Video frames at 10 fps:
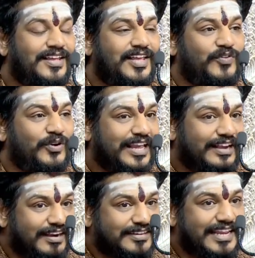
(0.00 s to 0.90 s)
If you
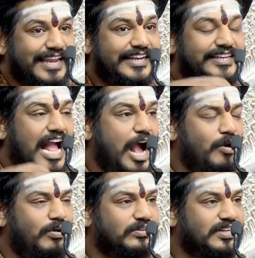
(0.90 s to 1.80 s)
cannot take it
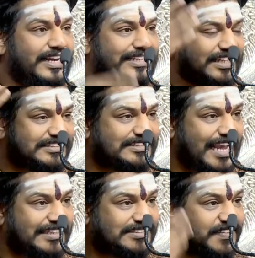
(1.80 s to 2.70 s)
out, it just
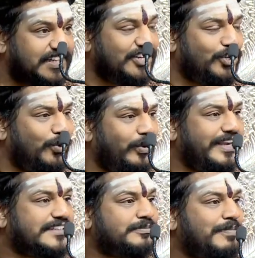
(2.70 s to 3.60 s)
dies within you,
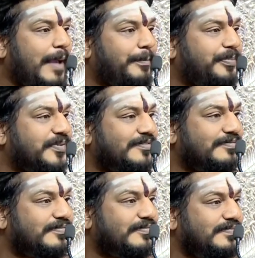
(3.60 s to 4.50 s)
it is map.
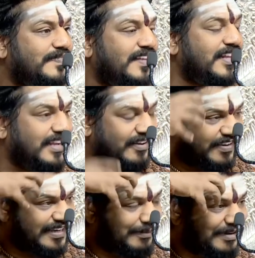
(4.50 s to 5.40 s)
If
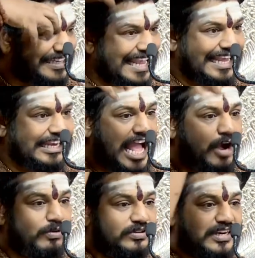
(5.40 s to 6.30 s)
it can be taken
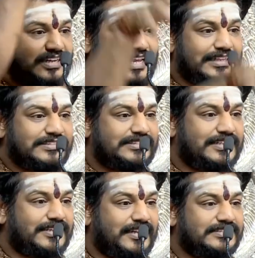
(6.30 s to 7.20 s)
out and
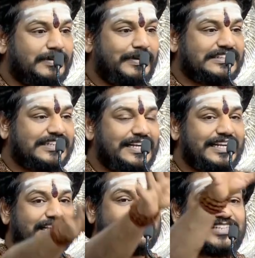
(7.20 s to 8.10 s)
inserted on somebody's
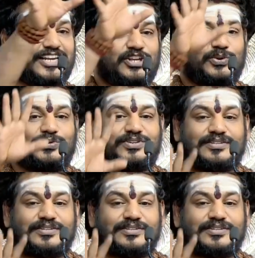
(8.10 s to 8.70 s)
head, it is circuit.